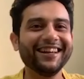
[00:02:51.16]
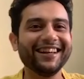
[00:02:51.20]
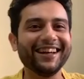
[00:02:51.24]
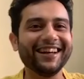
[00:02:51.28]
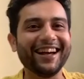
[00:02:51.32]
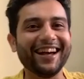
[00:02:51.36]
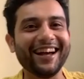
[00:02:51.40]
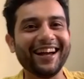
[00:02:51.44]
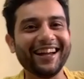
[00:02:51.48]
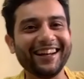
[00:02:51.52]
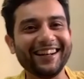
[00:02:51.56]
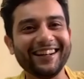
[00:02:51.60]

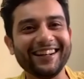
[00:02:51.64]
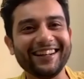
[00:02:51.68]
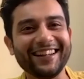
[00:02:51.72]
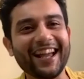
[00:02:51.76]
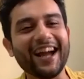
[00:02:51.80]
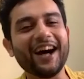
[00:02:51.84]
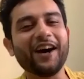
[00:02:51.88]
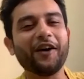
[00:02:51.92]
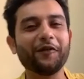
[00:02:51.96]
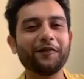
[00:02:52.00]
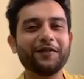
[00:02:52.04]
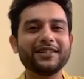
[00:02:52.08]
And
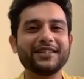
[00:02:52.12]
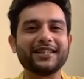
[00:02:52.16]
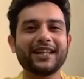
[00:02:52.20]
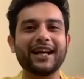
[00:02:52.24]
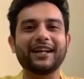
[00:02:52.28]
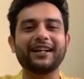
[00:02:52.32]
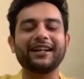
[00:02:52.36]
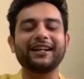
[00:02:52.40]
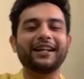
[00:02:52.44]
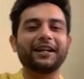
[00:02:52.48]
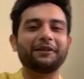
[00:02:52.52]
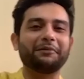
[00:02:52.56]
yeah, obviously
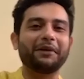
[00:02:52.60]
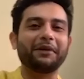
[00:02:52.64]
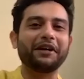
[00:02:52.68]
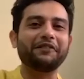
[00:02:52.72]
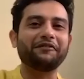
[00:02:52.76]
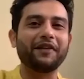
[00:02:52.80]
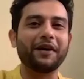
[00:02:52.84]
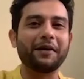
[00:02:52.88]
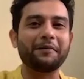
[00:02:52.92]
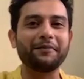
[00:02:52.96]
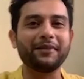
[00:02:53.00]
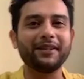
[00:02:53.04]
I didn't tell my
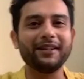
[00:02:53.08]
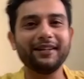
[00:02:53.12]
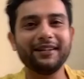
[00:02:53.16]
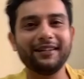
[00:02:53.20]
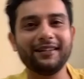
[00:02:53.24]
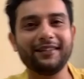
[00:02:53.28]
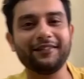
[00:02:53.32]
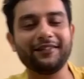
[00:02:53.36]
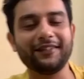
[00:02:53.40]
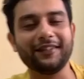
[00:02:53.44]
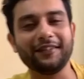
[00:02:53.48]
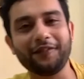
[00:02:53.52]
family
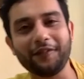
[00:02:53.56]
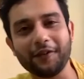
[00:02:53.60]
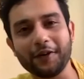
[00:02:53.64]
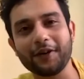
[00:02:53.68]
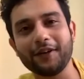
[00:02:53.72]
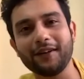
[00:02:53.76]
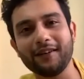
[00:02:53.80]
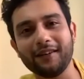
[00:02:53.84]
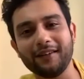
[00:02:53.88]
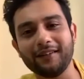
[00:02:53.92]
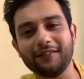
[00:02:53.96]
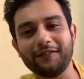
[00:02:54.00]
for
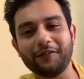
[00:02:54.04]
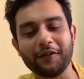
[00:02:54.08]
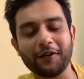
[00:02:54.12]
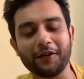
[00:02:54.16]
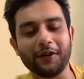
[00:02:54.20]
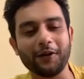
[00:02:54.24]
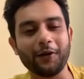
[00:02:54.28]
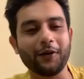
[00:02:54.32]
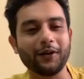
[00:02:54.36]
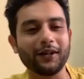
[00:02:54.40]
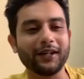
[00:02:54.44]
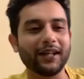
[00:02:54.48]
a
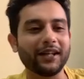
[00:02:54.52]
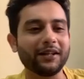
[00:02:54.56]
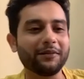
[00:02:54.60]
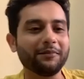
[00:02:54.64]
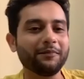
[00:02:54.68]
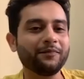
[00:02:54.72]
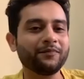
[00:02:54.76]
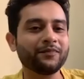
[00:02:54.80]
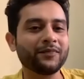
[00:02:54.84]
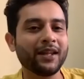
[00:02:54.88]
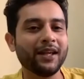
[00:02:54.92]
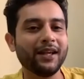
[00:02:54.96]
long time.
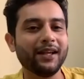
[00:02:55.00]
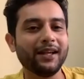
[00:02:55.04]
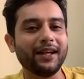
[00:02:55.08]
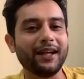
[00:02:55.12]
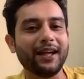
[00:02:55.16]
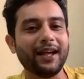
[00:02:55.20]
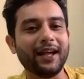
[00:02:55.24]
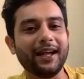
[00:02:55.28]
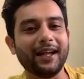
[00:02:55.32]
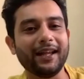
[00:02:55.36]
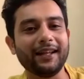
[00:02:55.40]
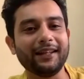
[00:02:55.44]

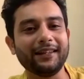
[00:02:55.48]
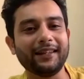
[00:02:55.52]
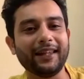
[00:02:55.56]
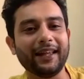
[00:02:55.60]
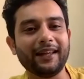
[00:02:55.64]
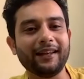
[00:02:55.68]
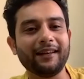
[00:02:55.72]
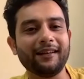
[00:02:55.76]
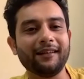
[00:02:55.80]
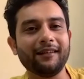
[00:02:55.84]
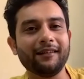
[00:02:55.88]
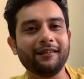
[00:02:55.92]
And
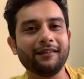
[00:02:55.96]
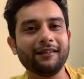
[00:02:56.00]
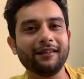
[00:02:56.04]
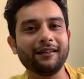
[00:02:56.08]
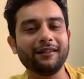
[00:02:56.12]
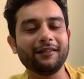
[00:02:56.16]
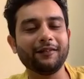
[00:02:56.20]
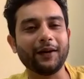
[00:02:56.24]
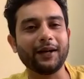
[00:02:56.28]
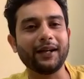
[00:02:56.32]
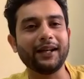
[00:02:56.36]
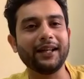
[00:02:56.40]
then
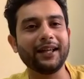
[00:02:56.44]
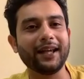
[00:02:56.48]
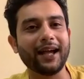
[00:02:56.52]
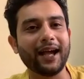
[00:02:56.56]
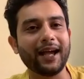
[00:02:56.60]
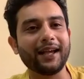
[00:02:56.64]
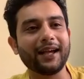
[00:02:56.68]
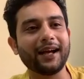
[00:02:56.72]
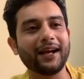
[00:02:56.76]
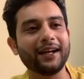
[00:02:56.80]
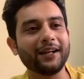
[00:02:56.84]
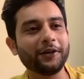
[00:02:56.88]
one day
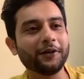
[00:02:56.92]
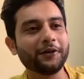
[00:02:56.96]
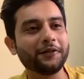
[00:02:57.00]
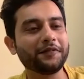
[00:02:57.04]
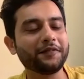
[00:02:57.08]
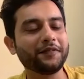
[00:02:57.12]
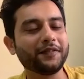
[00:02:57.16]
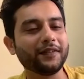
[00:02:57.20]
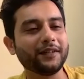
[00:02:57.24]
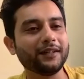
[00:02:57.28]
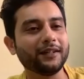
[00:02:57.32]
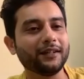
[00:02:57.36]
I kind
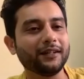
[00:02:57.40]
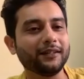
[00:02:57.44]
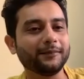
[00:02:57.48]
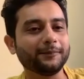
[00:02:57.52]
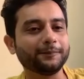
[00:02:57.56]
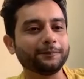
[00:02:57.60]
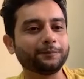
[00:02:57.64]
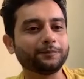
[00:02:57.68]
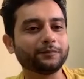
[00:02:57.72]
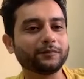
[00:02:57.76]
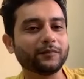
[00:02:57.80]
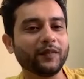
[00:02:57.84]
of
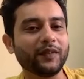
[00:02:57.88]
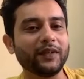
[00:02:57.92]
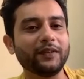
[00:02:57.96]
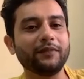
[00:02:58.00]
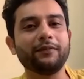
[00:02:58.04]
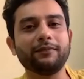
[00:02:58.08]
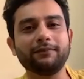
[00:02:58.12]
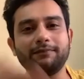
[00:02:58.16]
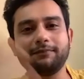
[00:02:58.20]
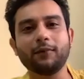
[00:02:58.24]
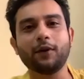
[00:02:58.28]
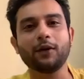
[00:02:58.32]

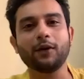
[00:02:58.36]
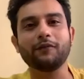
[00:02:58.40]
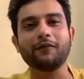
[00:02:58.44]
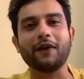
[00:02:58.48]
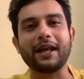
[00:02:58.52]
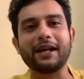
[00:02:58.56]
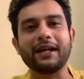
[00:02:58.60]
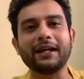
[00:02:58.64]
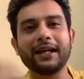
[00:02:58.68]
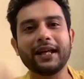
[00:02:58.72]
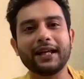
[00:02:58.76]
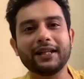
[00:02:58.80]
we had a
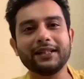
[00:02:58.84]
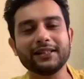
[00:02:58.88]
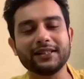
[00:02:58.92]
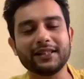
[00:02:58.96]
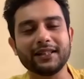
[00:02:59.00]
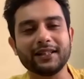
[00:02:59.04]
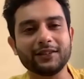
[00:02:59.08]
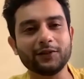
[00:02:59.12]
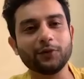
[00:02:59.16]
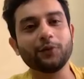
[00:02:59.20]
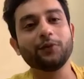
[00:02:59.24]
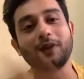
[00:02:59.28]
Valentine's
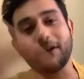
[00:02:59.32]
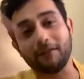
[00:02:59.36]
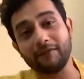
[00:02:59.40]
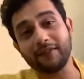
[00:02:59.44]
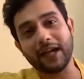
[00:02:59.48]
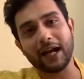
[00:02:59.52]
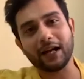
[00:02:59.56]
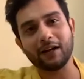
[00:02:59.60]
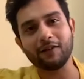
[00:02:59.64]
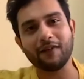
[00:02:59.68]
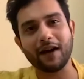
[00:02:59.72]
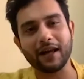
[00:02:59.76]
Day,
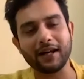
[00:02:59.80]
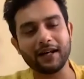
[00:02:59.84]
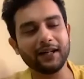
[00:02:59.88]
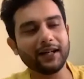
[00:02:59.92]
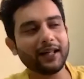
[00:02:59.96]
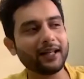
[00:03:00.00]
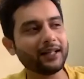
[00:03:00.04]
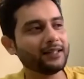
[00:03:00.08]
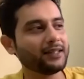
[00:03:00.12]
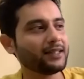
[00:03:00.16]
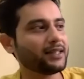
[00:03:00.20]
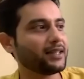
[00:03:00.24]

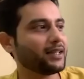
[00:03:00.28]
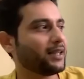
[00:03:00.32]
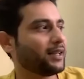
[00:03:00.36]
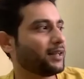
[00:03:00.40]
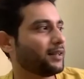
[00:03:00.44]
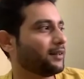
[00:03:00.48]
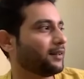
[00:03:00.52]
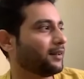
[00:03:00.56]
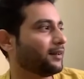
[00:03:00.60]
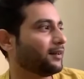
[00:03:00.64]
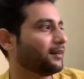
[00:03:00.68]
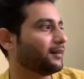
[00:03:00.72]

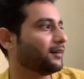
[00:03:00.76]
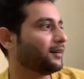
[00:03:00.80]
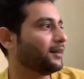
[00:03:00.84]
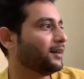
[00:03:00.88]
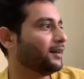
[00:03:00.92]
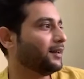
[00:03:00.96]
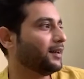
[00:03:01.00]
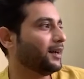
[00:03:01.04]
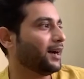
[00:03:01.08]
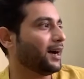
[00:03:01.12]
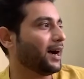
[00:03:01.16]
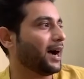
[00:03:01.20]
and
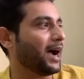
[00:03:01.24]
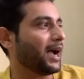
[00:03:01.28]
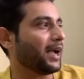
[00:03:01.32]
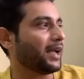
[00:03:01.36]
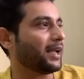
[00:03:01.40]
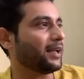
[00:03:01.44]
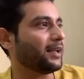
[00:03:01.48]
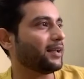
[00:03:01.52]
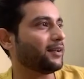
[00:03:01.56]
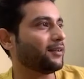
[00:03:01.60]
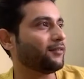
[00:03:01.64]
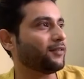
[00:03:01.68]

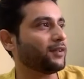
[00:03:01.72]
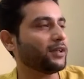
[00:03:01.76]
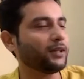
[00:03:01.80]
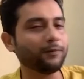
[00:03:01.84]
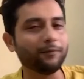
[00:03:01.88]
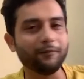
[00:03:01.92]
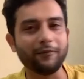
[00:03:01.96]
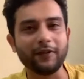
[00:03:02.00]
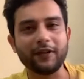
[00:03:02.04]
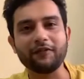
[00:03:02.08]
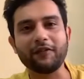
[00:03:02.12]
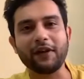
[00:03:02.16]

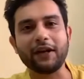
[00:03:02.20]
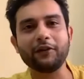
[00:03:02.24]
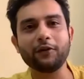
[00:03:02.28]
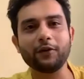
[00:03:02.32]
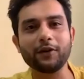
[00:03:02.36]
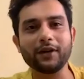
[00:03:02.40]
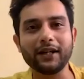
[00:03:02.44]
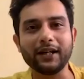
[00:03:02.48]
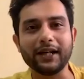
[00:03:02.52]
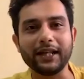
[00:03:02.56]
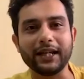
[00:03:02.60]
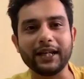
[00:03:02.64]
we went
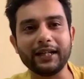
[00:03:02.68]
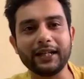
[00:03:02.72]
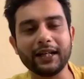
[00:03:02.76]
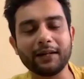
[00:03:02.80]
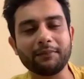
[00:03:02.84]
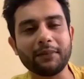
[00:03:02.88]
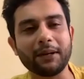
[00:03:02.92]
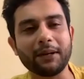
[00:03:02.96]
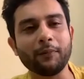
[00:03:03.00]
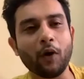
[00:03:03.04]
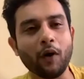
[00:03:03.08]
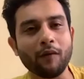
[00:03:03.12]
on a date,
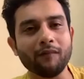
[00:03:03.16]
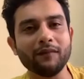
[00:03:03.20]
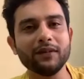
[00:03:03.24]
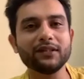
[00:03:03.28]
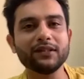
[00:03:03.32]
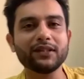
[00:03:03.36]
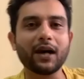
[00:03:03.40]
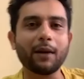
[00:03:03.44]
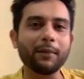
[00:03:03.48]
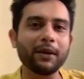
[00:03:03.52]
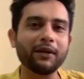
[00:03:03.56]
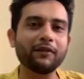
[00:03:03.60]
and my mom
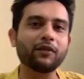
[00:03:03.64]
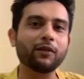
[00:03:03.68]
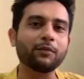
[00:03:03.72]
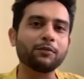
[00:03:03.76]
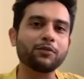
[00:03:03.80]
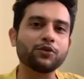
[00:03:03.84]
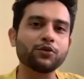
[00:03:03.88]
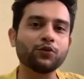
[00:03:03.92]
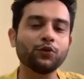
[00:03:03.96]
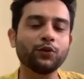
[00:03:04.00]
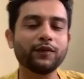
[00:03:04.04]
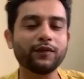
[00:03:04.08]
was coming
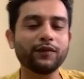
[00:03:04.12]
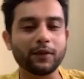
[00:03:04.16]
from shoot